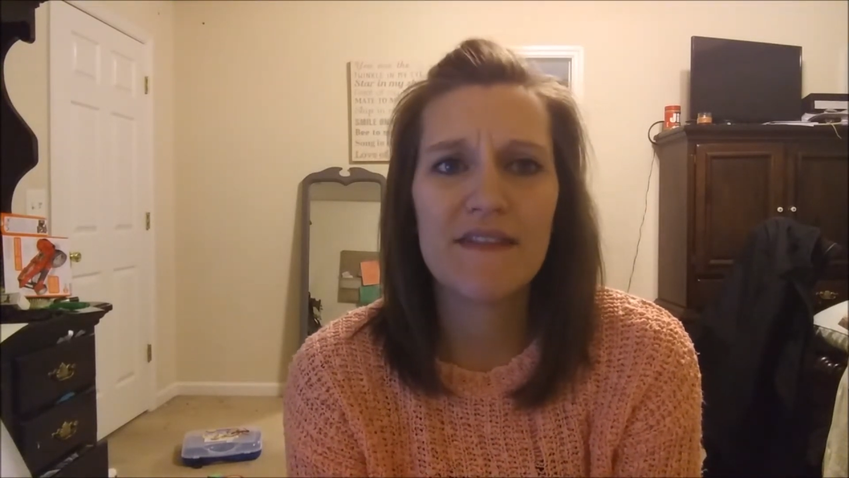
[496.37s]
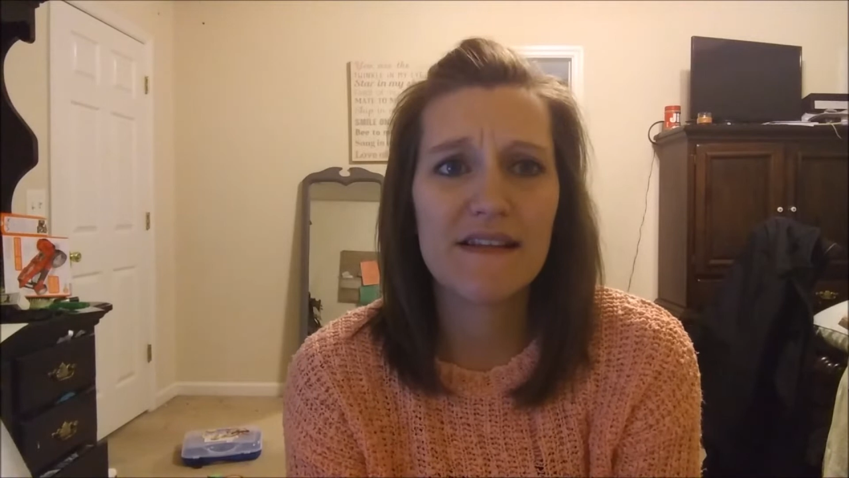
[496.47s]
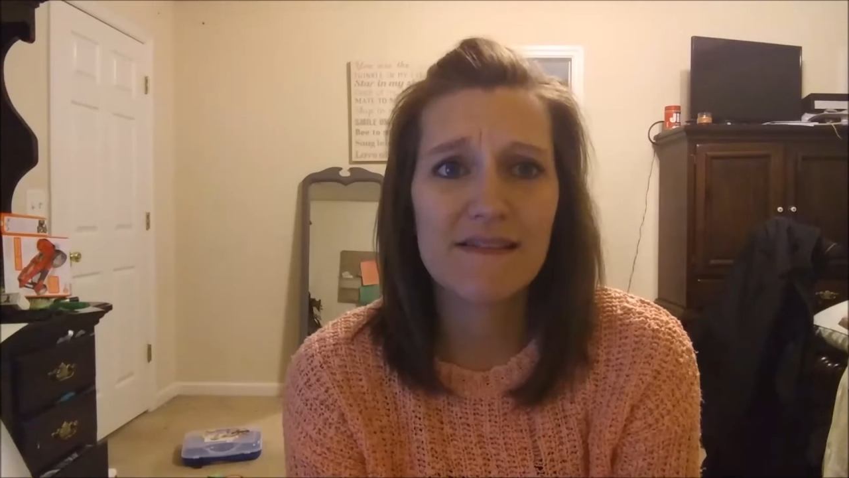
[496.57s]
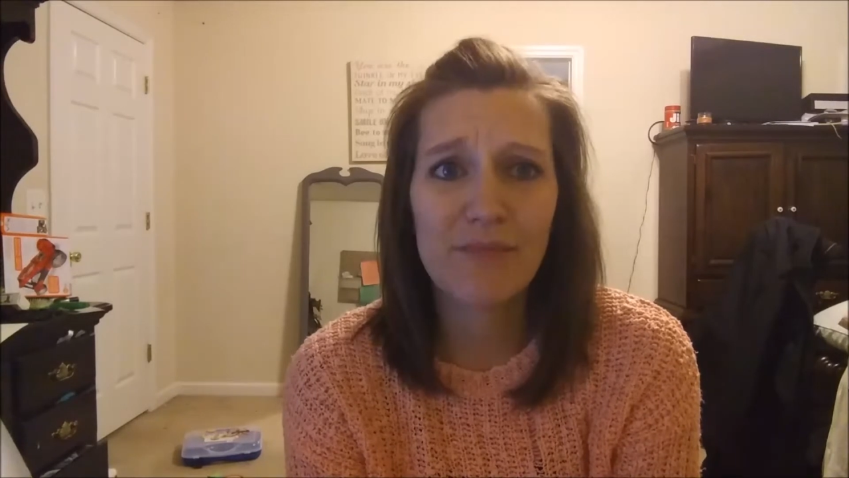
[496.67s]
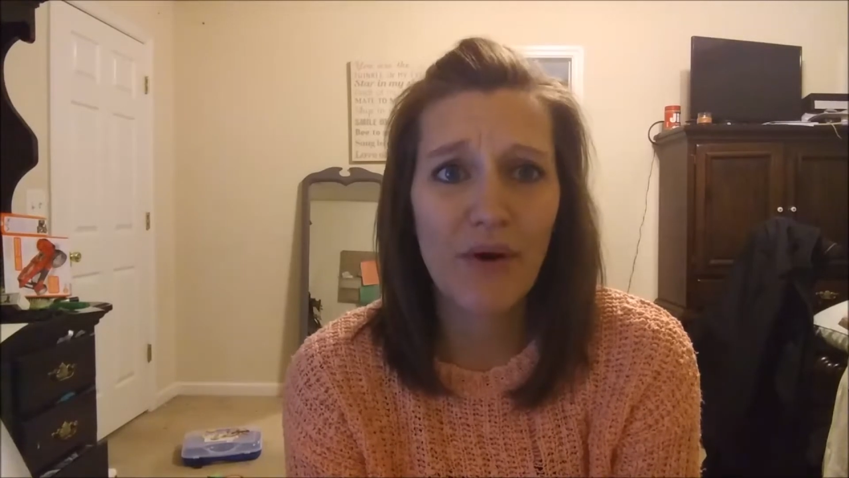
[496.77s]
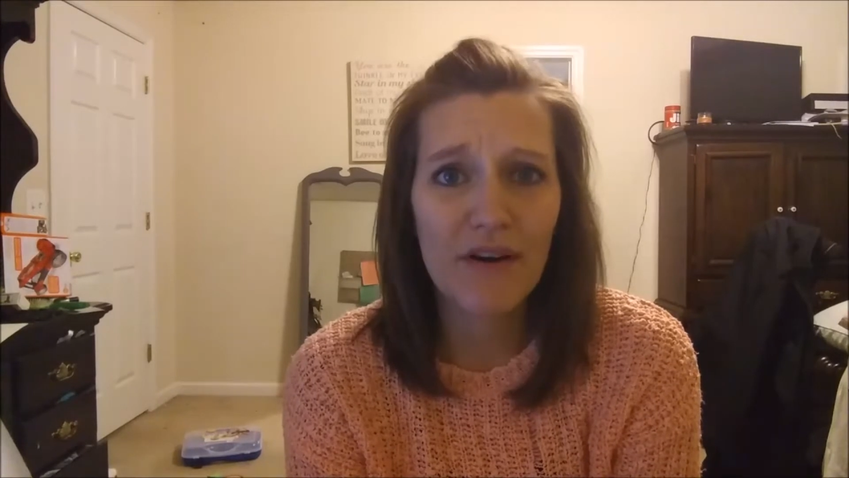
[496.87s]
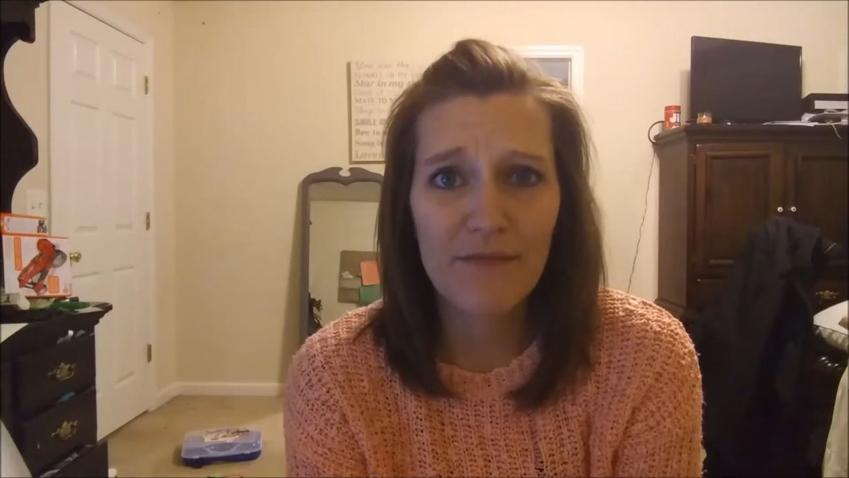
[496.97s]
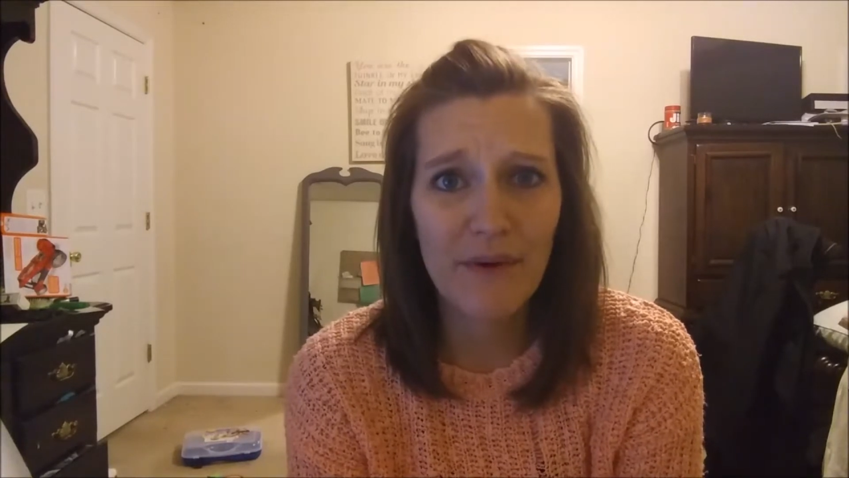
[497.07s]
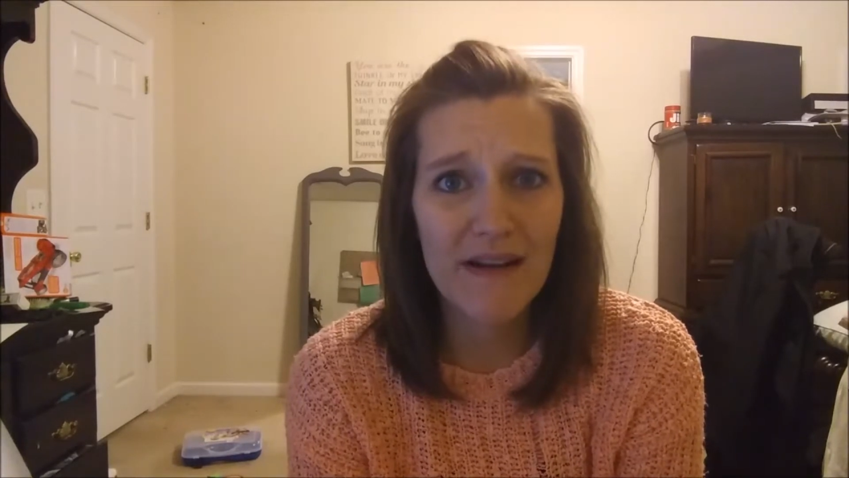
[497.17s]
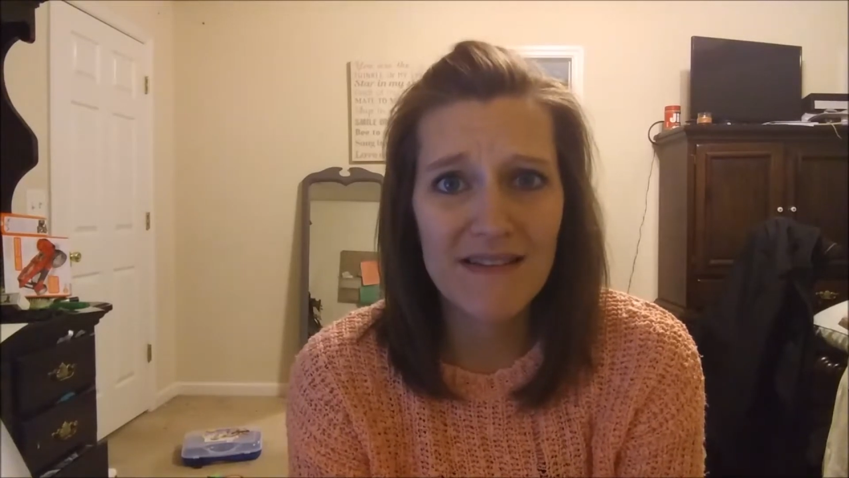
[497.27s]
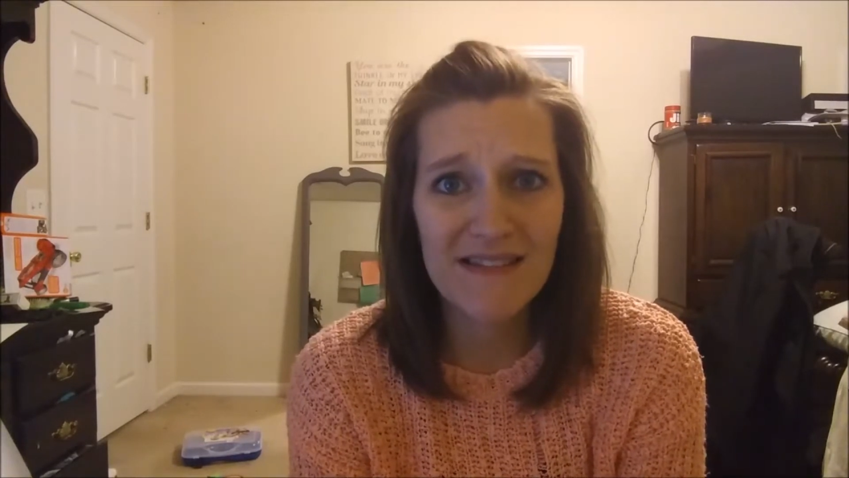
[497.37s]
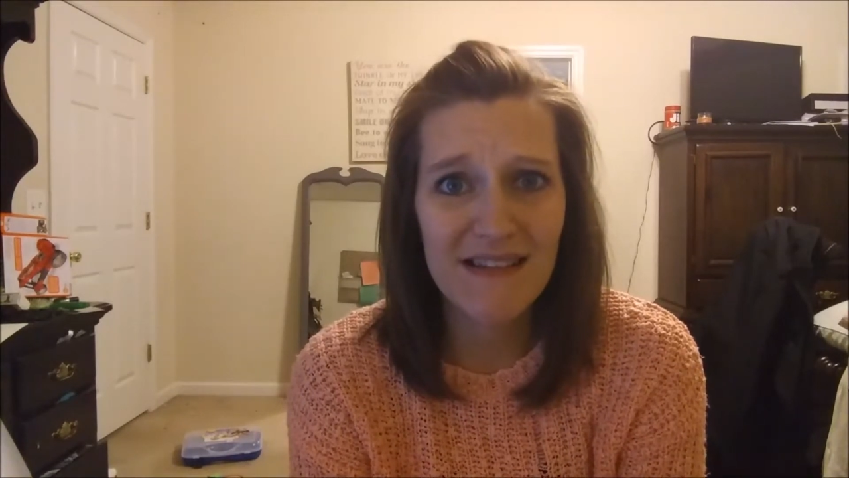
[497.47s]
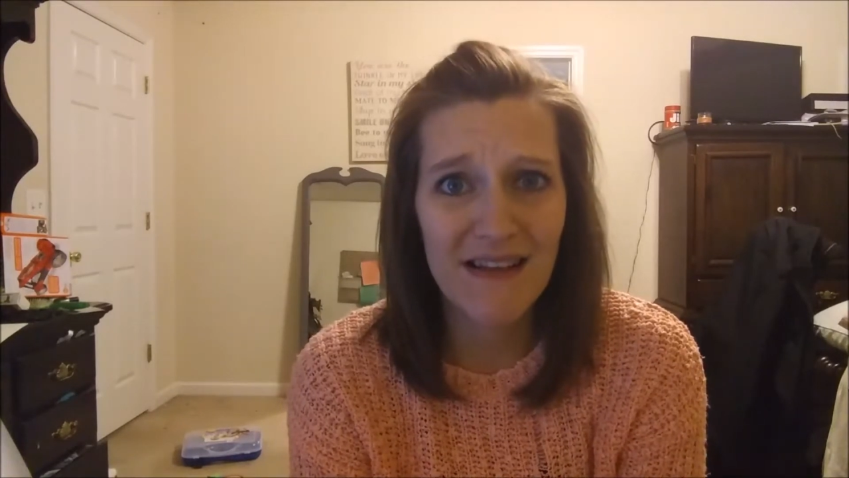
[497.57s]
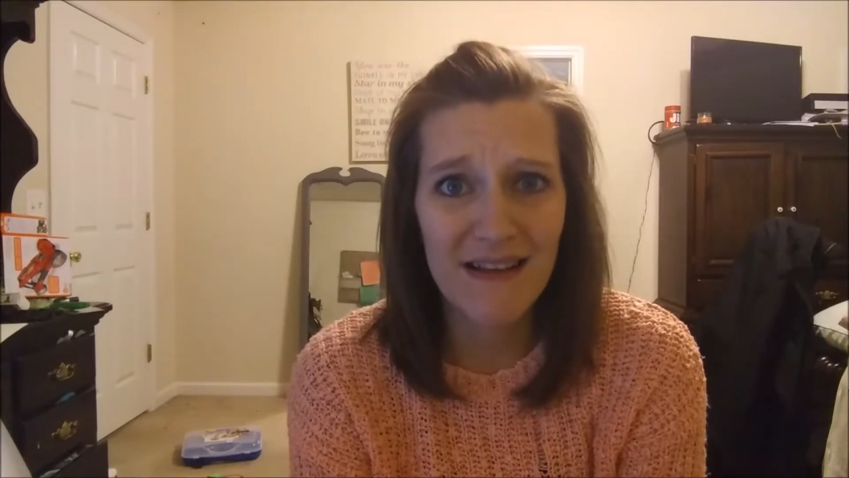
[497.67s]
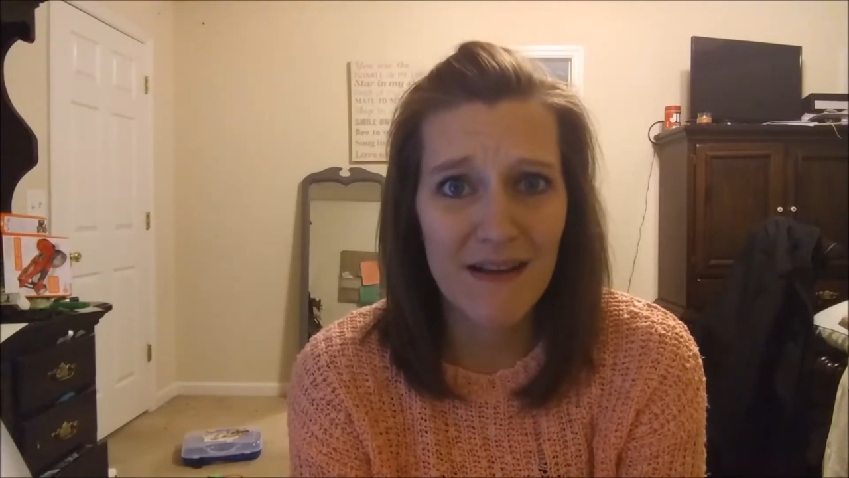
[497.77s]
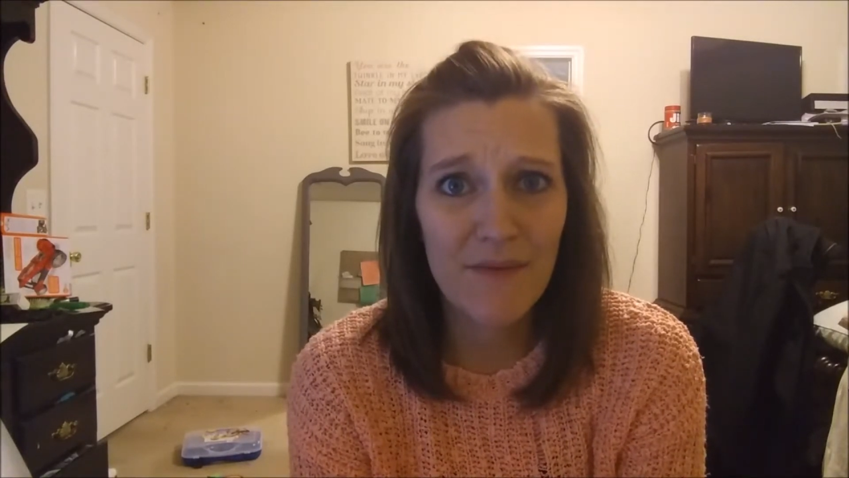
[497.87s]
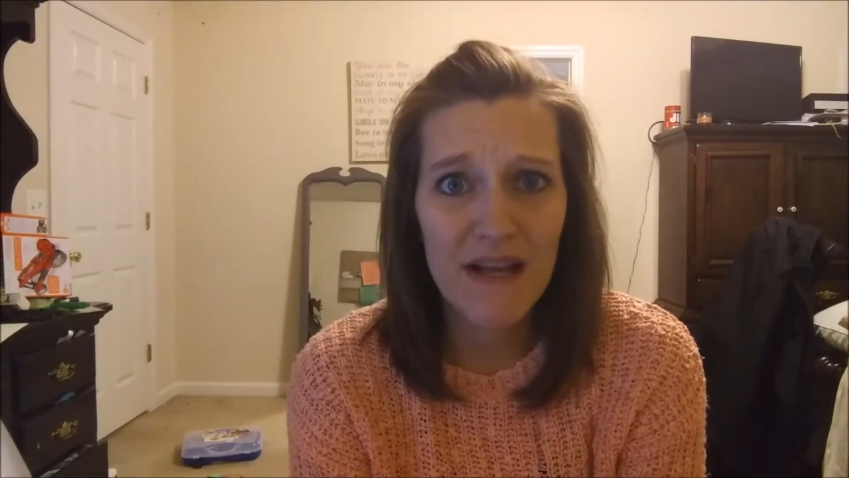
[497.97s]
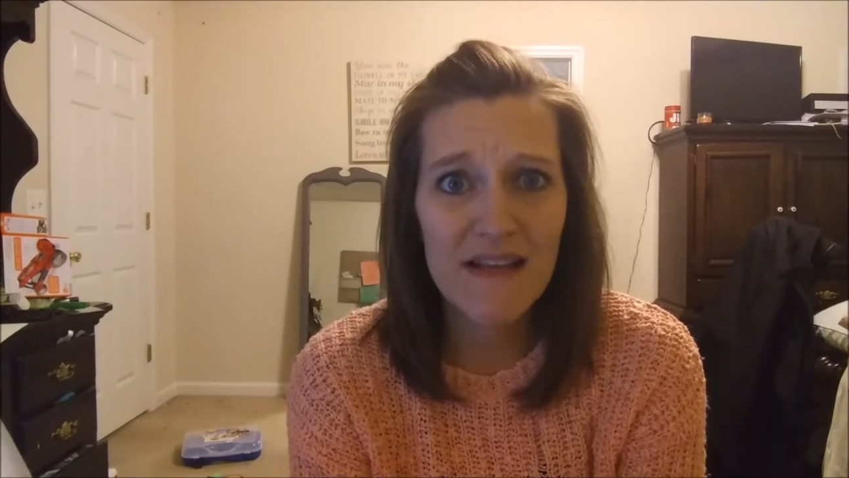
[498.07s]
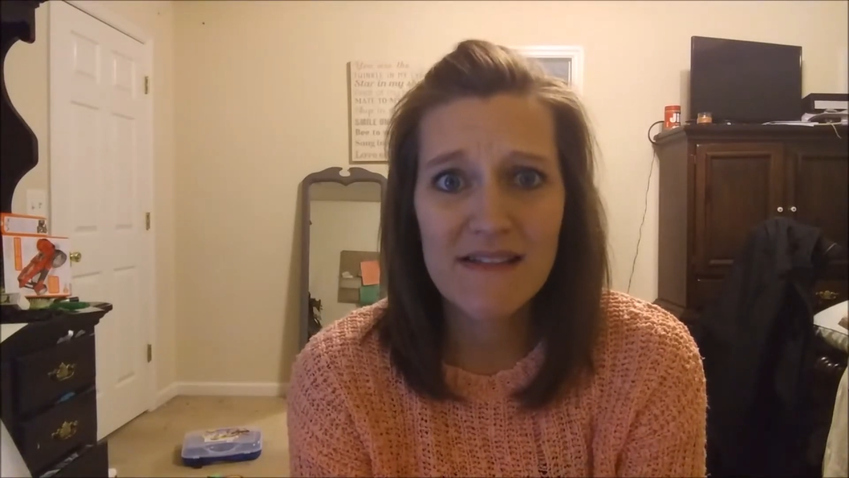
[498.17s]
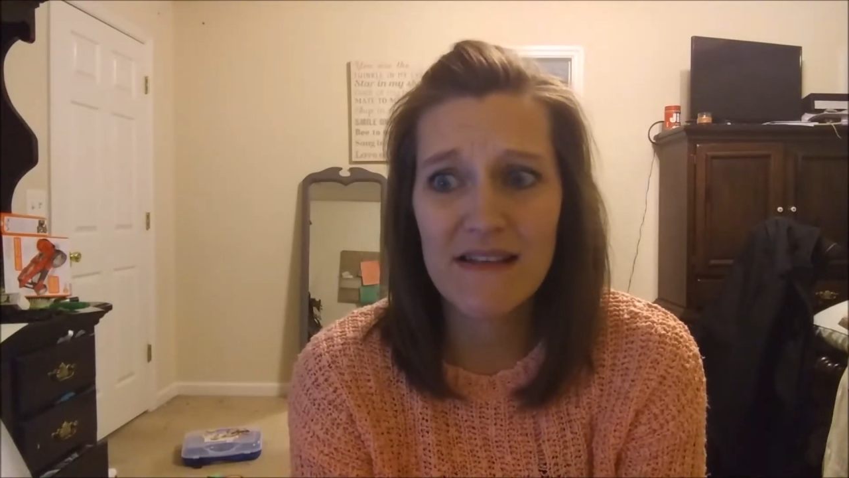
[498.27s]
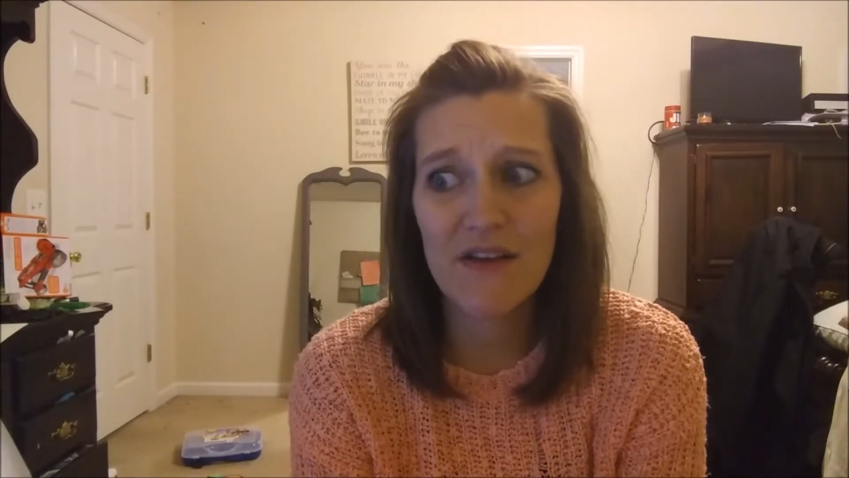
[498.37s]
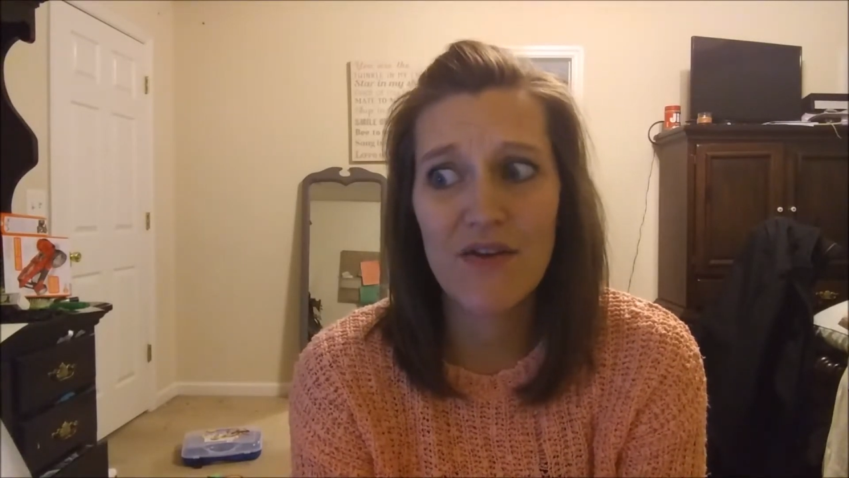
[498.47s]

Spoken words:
this part of pregnancy anyways.